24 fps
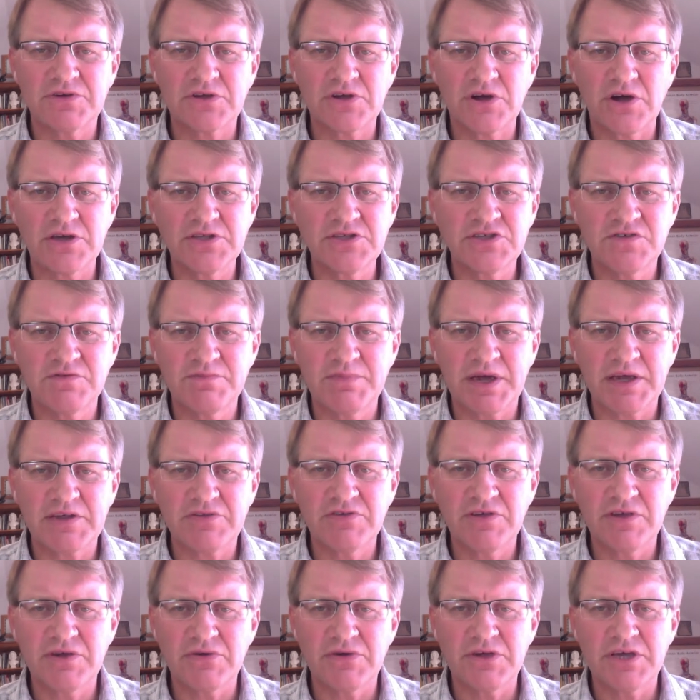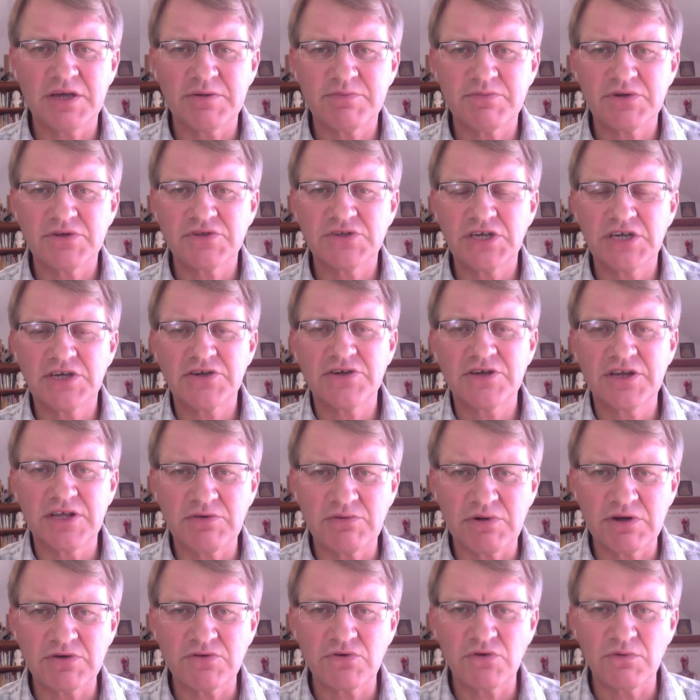kinds of bacteria, particularly
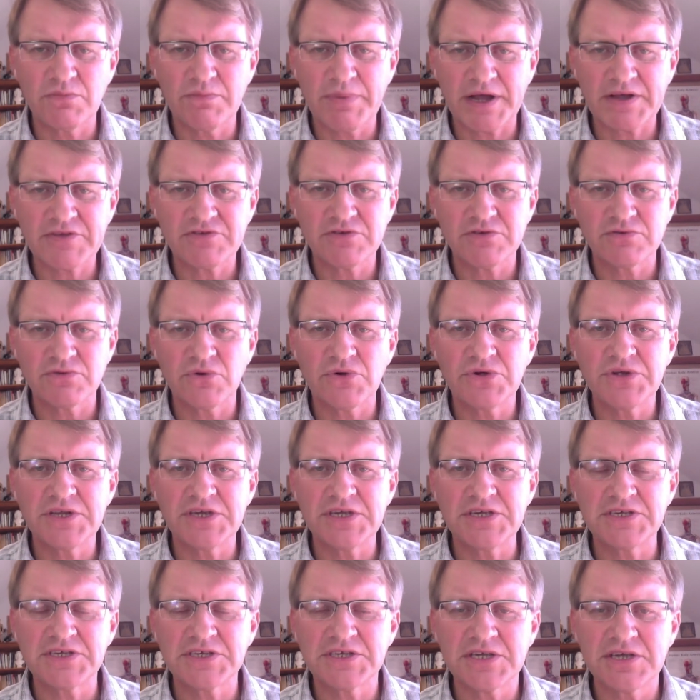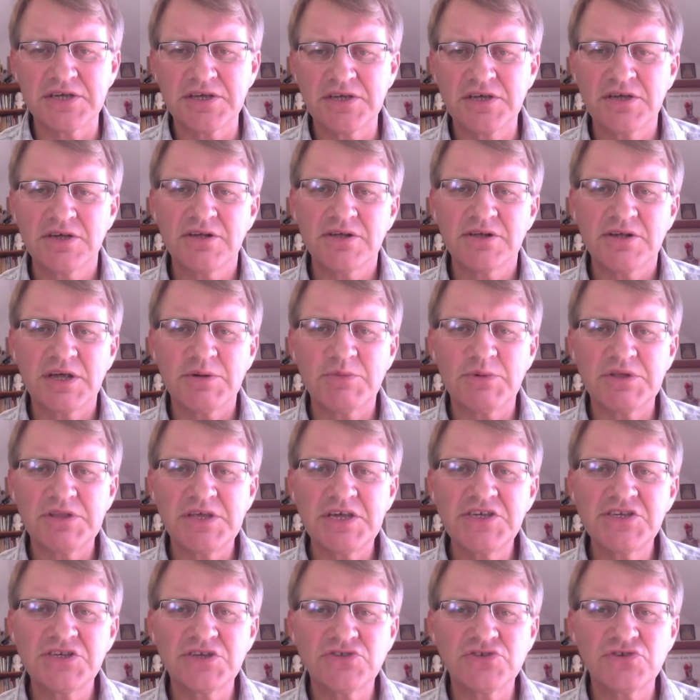one called Bacteroides. And when
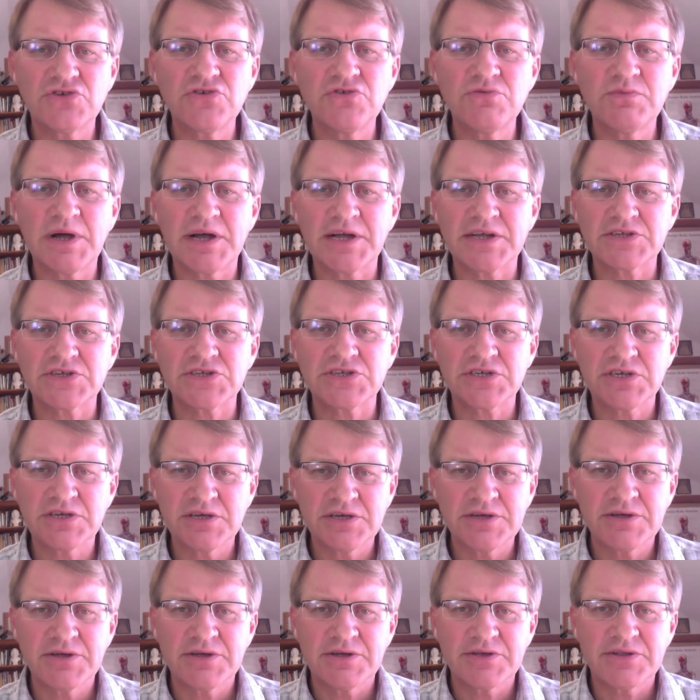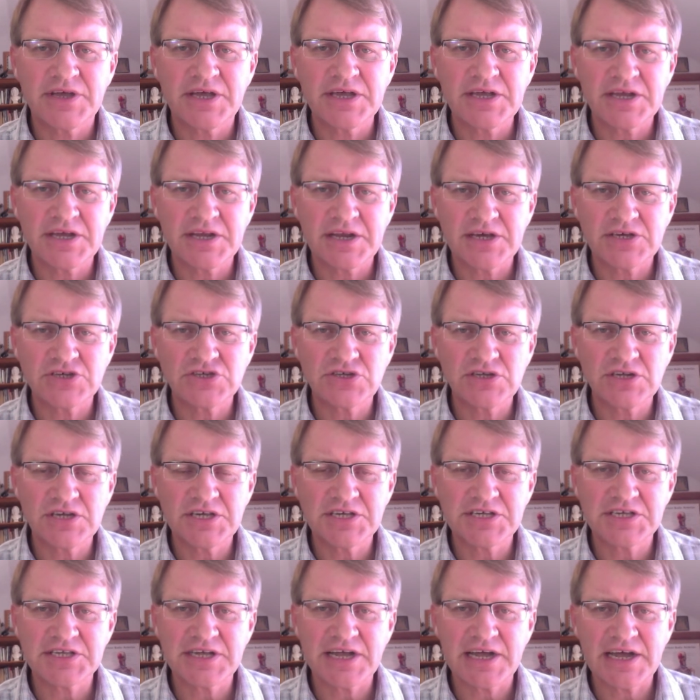these are too much, they can actually
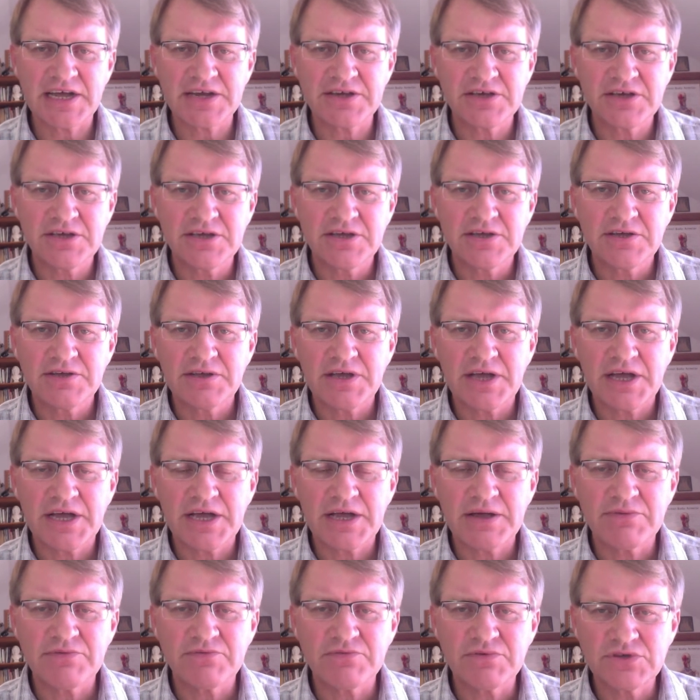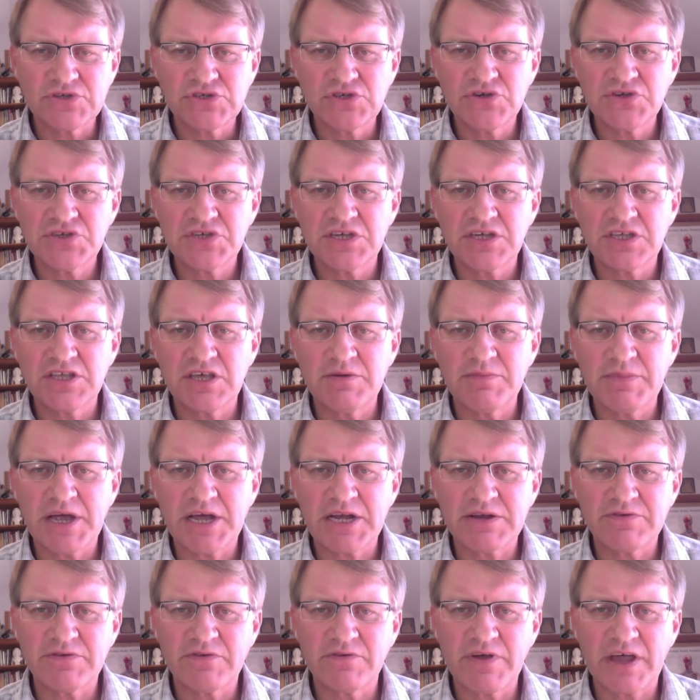start uh, reducing the amount
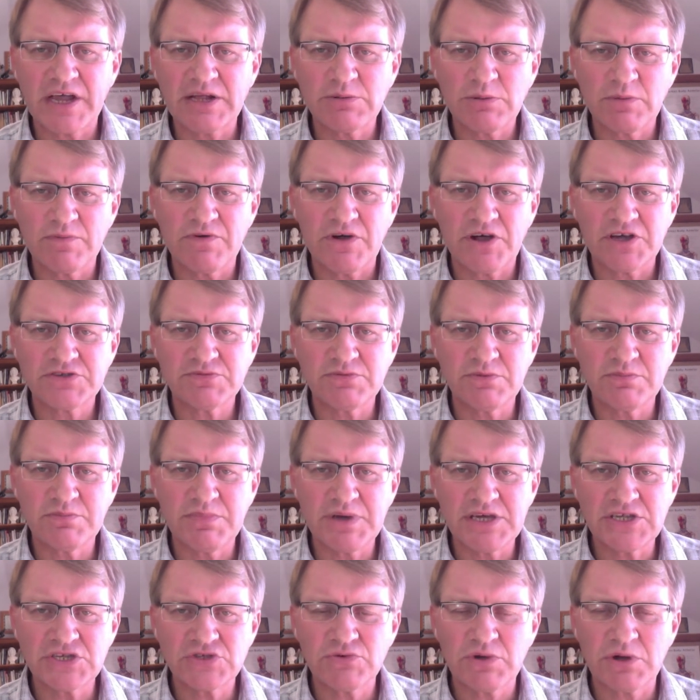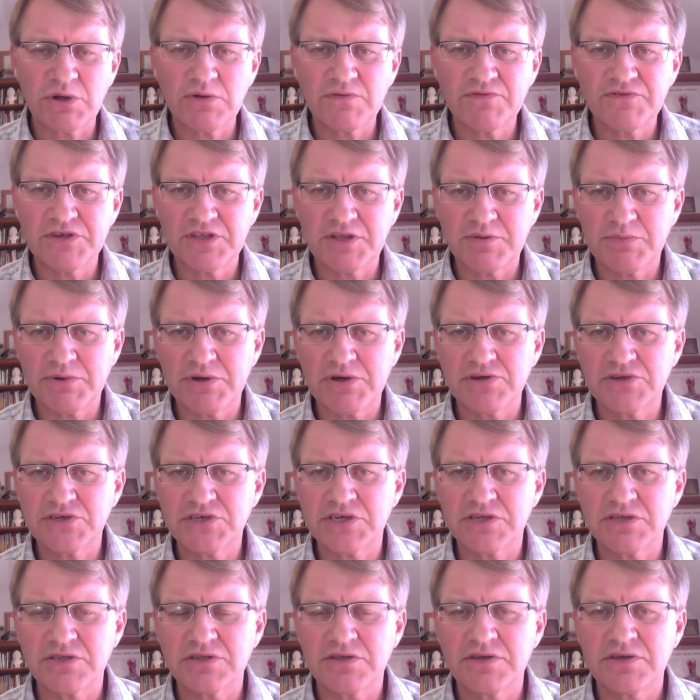of available vitamin B12 to the person.